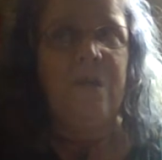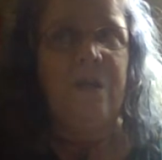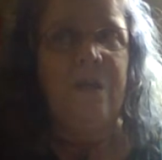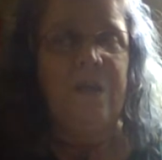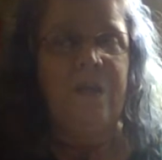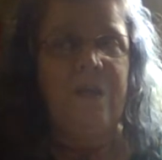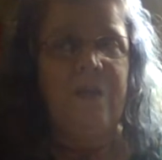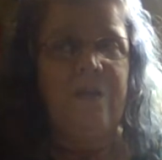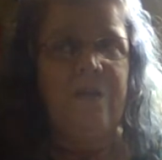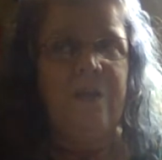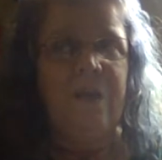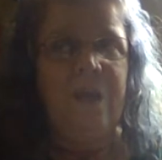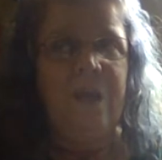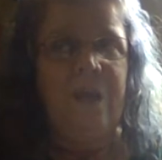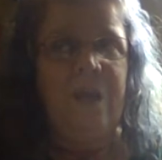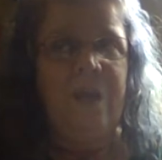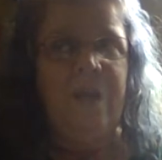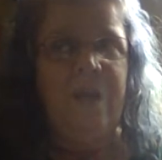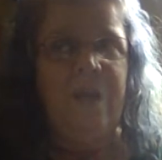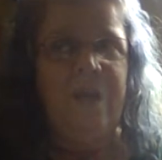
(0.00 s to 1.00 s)
N
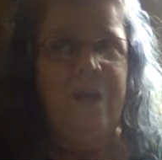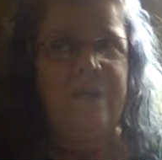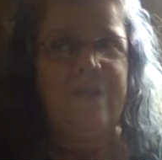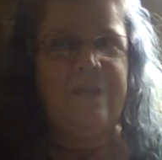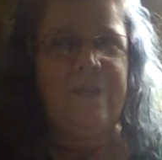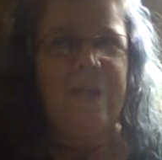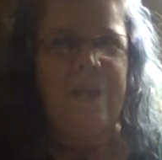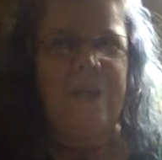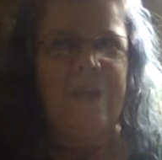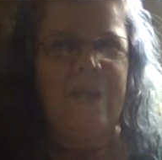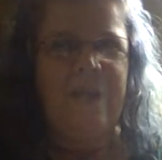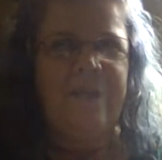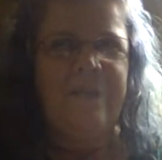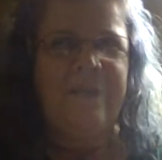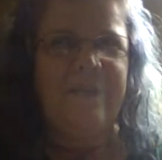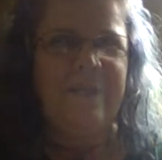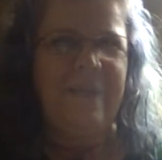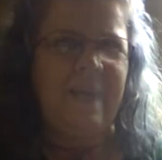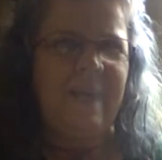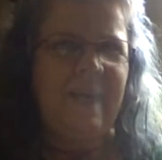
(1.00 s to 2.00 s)
A S A
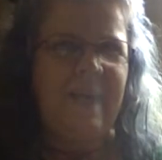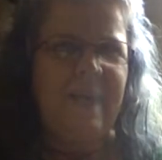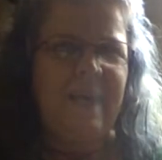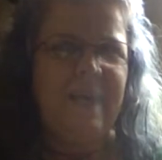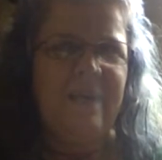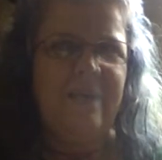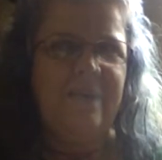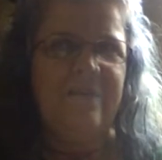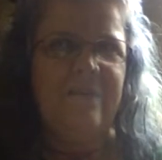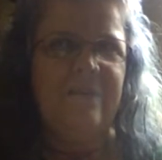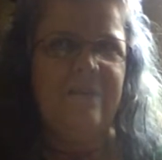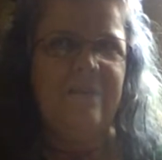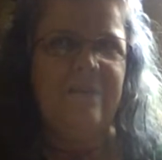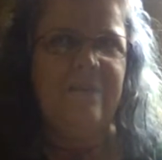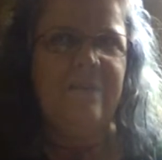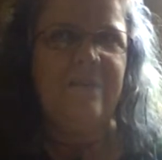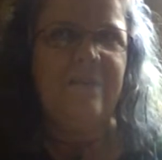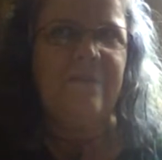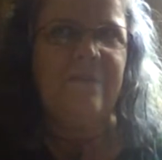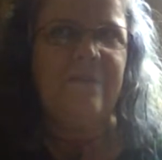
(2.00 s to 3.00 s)
D
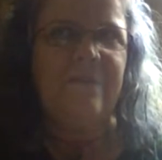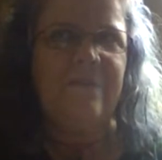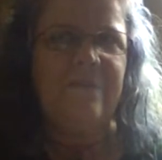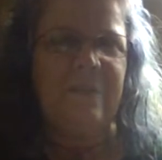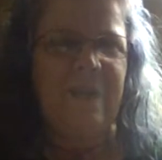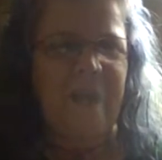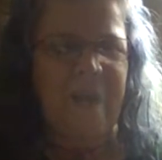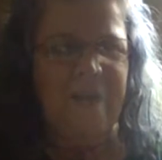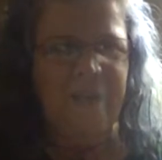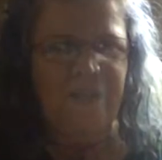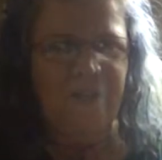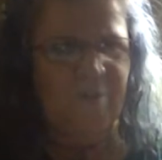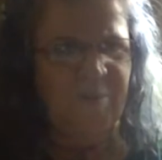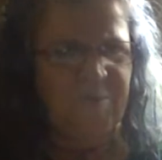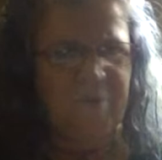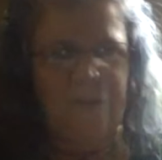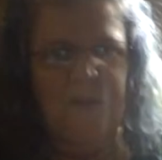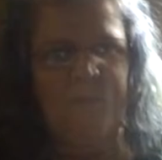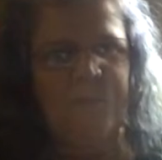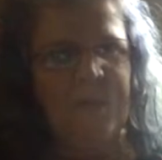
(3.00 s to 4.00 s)
H or
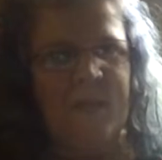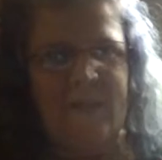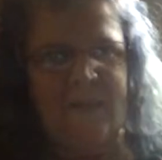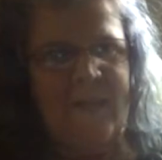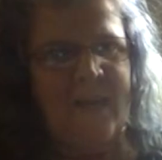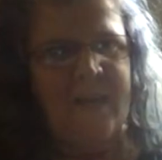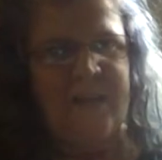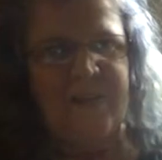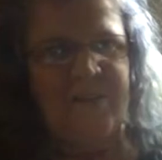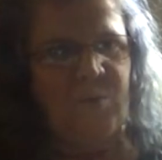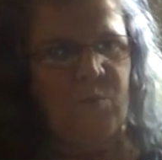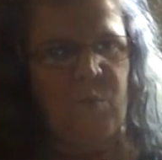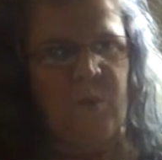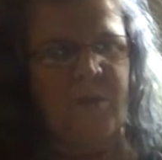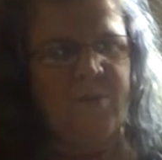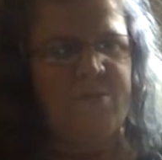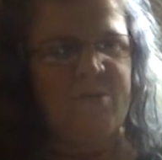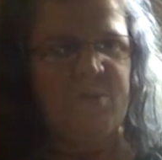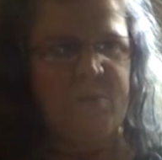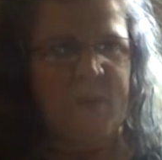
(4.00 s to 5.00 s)
something like that. It's a
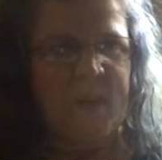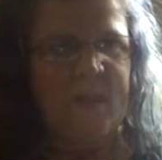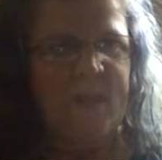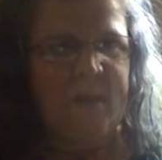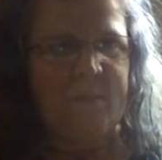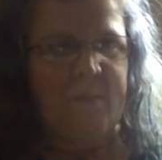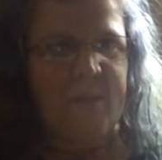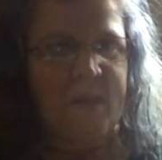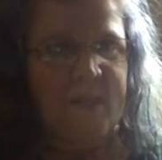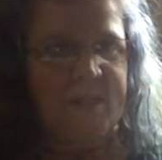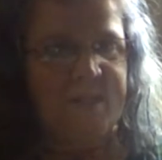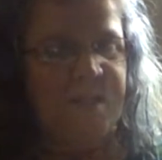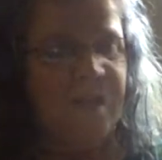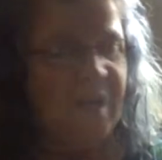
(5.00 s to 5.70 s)
weird spelling, but it's